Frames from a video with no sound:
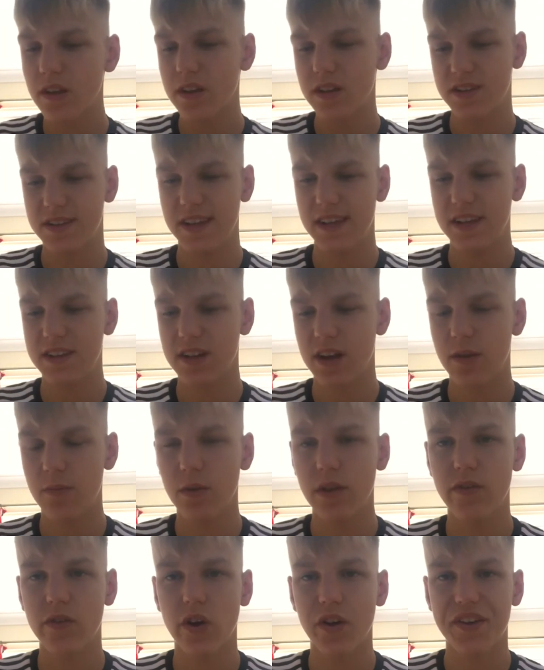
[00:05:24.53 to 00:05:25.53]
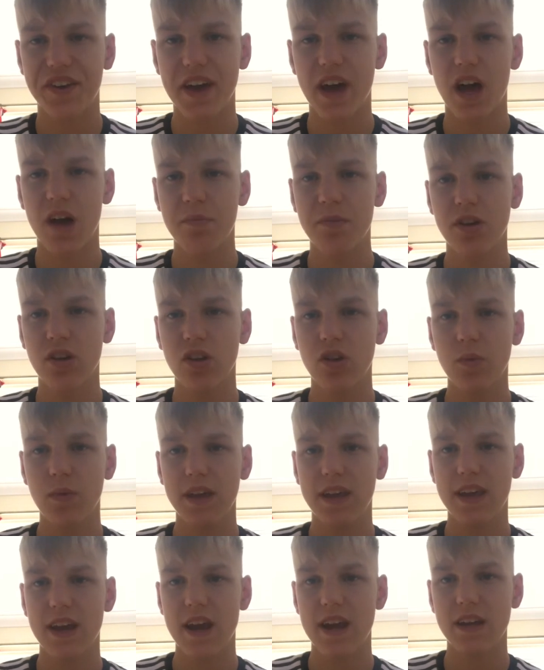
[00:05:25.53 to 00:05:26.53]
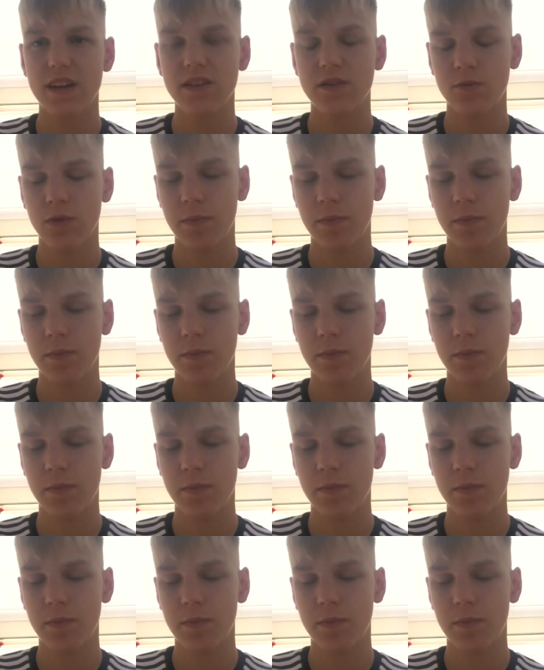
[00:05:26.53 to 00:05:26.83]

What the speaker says: the season, we've got Derby on the weekend.